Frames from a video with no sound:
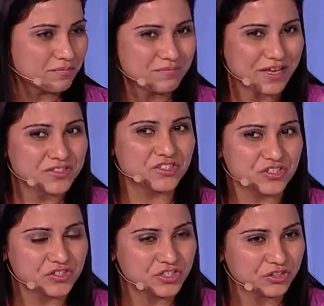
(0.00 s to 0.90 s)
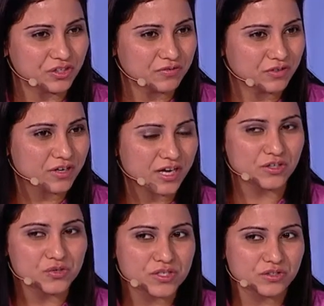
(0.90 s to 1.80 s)
messages to deliver and
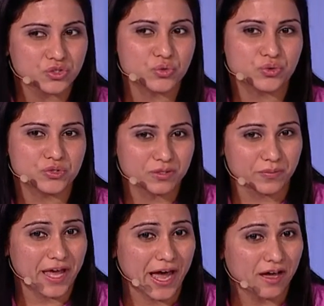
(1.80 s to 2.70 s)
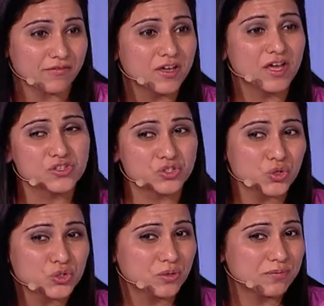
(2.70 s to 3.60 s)
using the tools that we have.
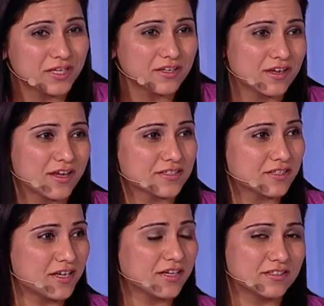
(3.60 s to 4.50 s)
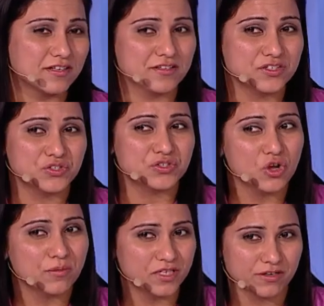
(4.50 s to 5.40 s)
Social media has connected us to so
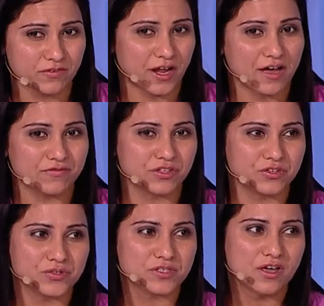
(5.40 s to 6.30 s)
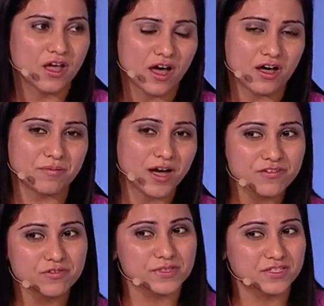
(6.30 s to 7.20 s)
many different avenues.
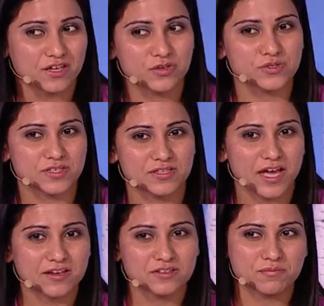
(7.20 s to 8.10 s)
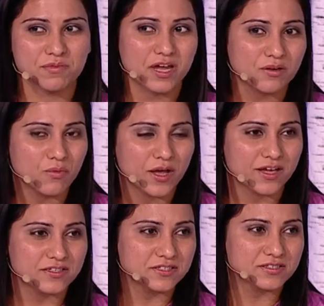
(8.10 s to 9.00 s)
IFMSA uses that as a main way
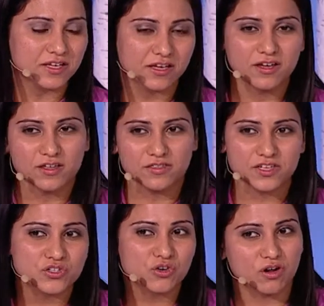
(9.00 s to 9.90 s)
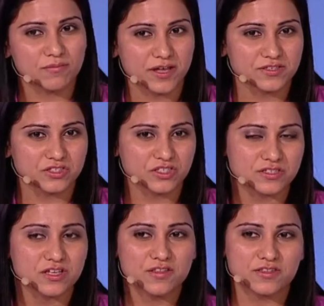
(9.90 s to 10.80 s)
to say, these are our messages,
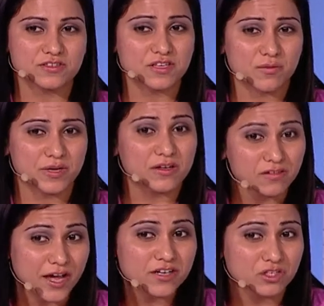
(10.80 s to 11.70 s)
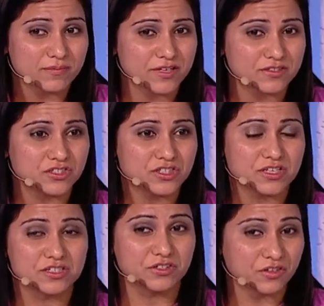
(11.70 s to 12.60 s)
this is how we collect our messages
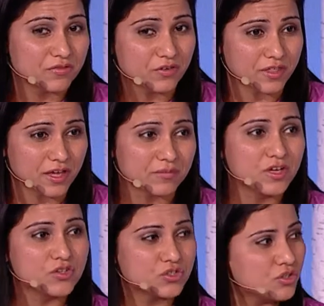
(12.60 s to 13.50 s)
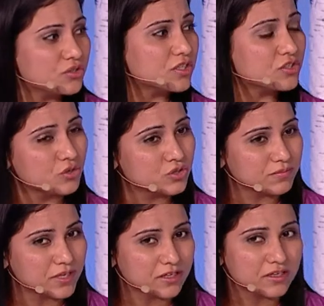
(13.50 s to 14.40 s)
and deliver them. So using social
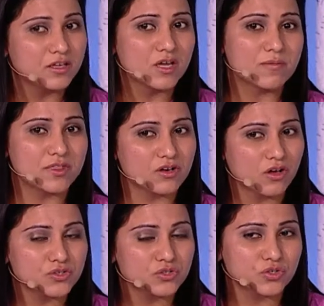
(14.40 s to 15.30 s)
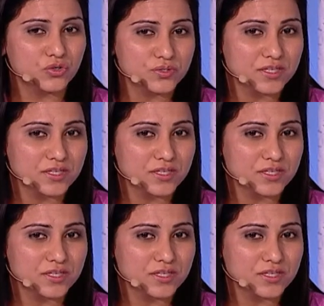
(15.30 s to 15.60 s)
media, but then also using